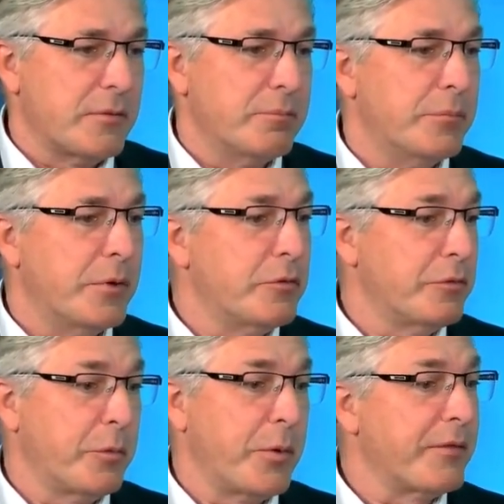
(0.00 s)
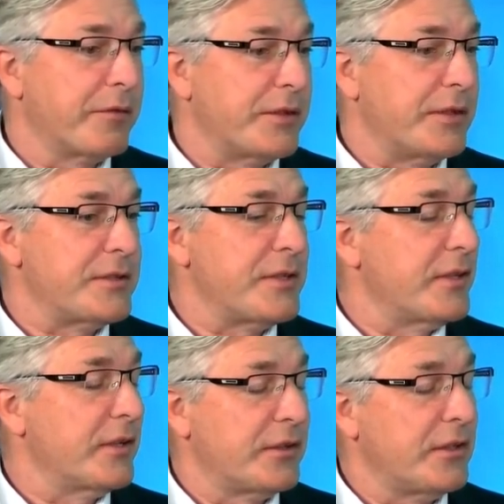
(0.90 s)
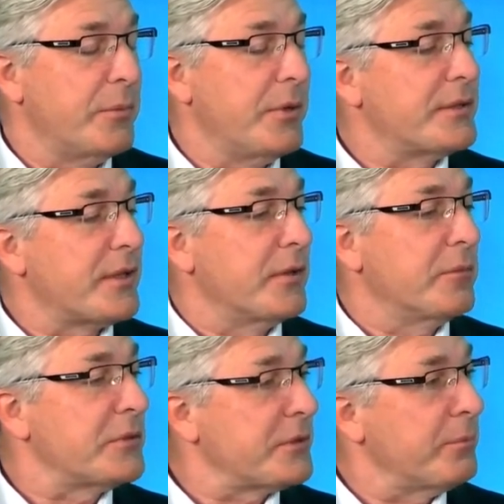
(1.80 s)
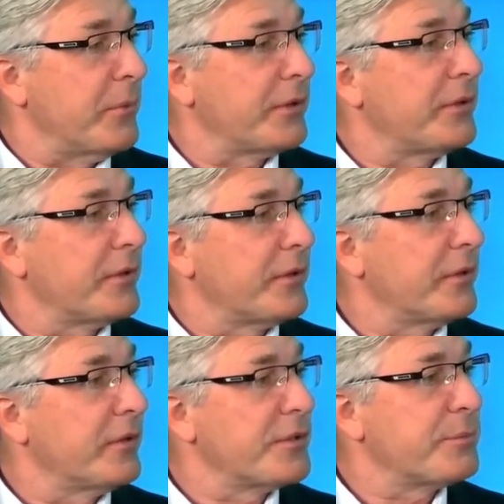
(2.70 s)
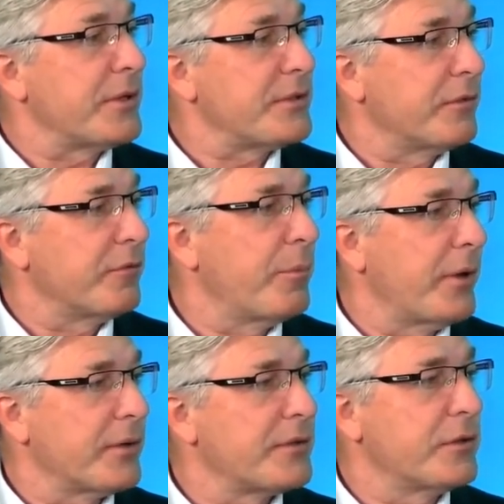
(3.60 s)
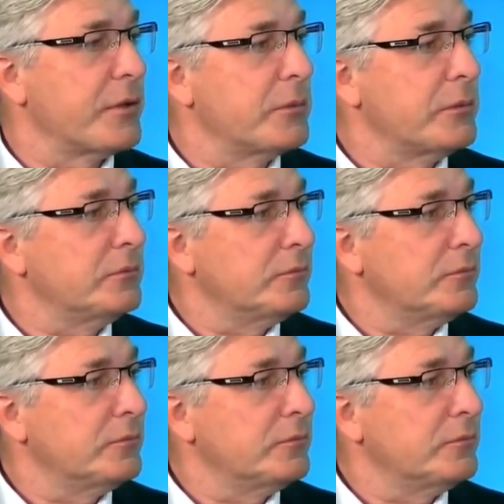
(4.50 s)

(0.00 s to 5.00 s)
both within the DC and DB schemes, but especially in the pay-as-you-go.